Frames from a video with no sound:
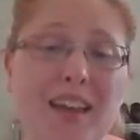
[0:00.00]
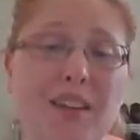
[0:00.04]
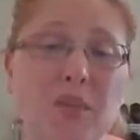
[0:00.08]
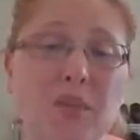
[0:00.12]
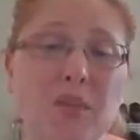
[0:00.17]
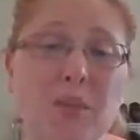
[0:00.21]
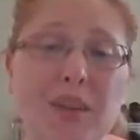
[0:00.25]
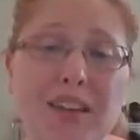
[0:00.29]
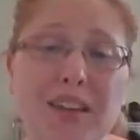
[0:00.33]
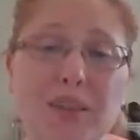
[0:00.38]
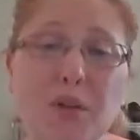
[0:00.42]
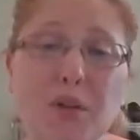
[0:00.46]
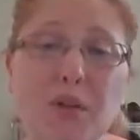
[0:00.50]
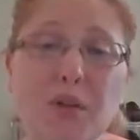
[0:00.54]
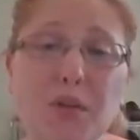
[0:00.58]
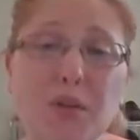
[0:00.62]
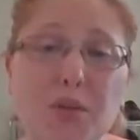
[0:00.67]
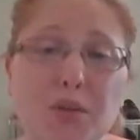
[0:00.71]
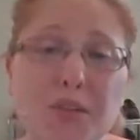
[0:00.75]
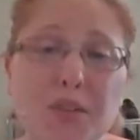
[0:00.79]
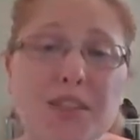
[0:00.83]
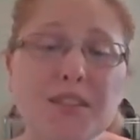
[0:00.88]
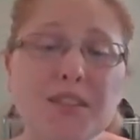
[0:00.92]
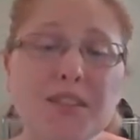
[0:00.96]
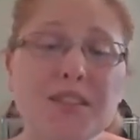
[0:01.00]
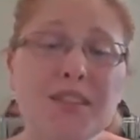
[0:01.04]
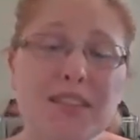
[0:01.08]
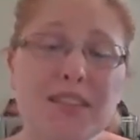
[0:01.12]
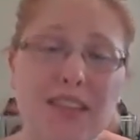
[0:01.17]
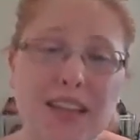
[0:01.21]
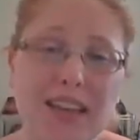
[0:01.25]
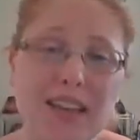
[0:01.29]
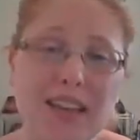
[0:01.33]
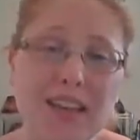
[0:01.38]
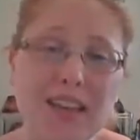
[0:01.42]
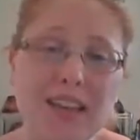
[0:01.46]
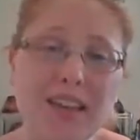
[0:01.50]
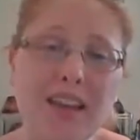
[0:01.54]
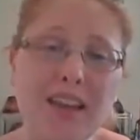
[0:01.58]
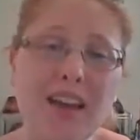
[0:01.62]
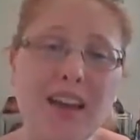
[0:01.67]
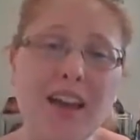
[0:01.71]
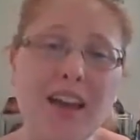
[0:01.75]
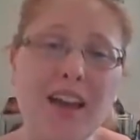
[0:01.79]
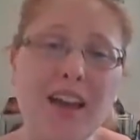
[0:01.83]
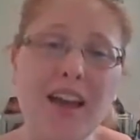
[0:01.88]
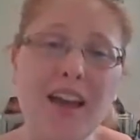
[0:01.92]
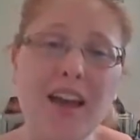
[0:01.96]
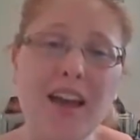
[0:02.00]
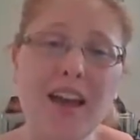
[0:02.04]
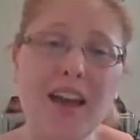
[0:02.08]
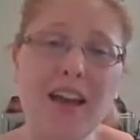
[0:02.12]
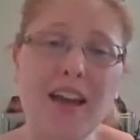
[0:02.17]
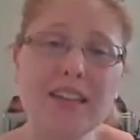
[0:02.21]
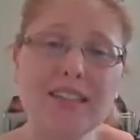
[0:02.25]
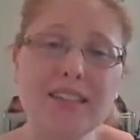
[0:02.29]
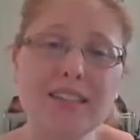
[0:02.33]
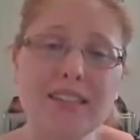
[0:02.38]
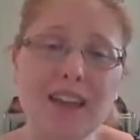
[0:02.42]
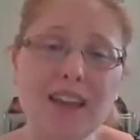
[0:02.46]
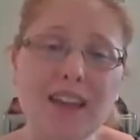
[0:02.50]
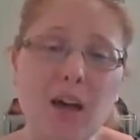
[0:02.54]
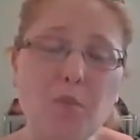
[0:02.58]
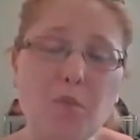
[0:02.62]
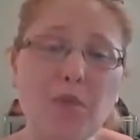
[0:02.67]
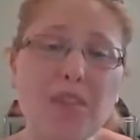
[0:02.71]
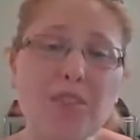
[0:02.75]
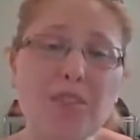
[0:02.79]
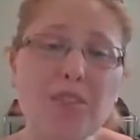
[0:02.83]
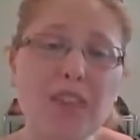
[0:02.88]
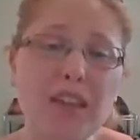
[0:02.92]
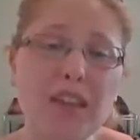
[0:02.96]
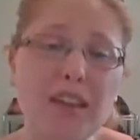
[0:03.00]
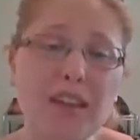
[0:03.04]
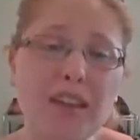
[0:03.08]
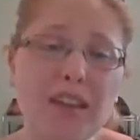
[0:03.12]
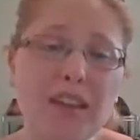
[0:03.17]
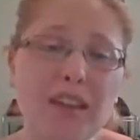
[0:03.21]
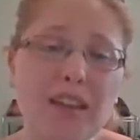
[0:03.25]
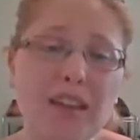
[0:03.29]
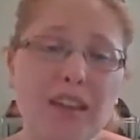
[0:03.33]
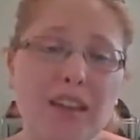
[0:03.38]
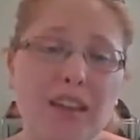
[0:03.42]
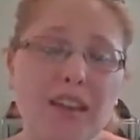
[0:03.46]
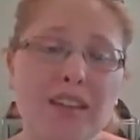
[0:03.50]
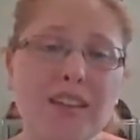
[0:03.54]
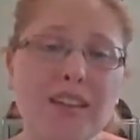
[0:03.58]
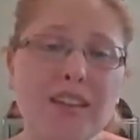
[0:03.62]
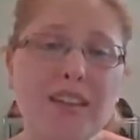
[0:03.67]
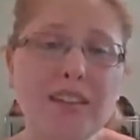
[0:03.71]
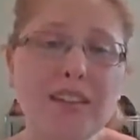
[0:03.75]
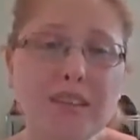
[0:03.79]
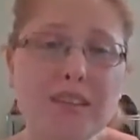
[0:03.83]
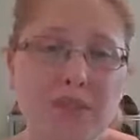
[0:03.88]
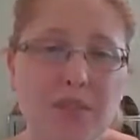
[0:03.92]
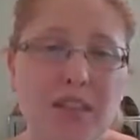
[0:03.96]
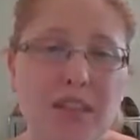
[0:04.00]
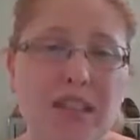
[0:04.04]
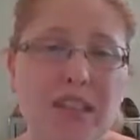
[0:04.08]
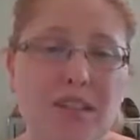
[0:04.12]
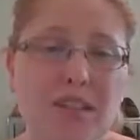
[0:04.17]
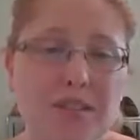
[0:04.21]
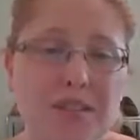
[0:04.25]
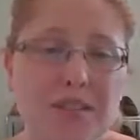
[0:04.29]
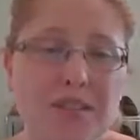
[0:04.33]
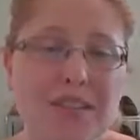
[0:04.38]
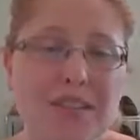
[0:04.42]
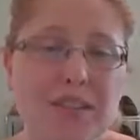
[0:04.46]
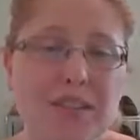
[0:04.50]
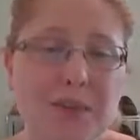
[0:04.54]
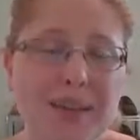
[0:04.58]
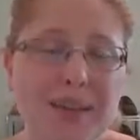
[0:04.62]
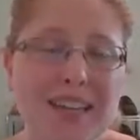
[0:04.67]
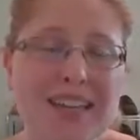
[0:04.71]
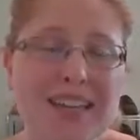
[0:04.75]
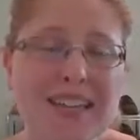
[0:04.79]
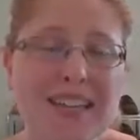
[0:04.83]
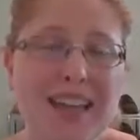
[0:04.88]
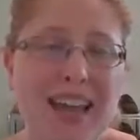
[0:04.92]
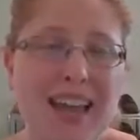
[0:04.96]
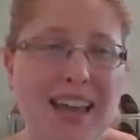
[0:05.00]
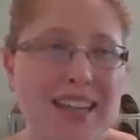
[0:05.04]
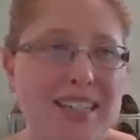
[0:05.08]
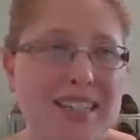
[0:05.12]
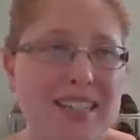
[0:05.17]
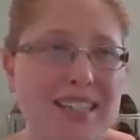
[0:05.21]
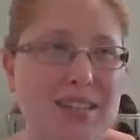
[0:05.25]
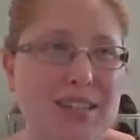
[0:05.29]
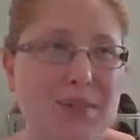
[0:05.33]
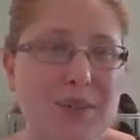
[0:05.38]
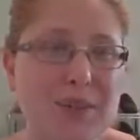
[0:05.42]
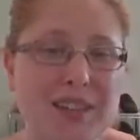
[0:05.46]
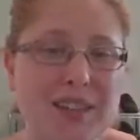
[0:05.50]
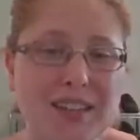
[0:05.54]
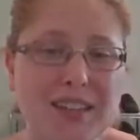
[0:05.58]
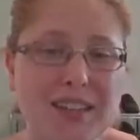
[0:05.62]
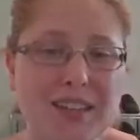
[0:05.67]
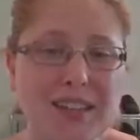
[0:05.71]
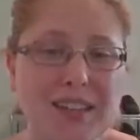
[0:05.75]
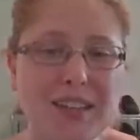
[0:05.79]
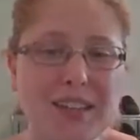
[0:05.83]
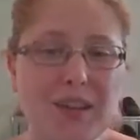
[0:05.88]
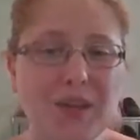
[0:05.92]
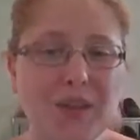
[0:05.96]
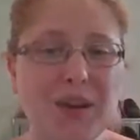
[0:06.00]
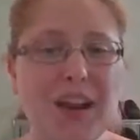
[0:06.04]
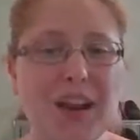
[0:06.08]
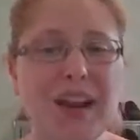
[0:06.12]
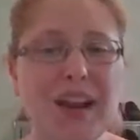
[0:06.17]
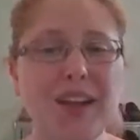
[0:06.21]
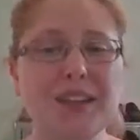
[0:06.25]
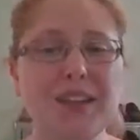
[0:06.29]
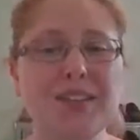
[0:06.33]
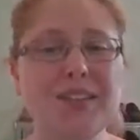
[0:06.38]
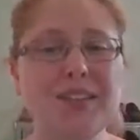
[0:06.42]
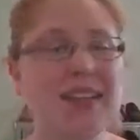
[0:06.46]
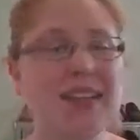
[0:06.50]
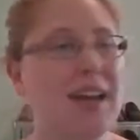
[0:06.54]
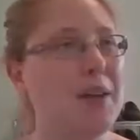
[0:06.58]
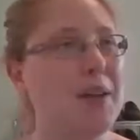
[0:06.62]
We can also see some of the issues that we're contending with around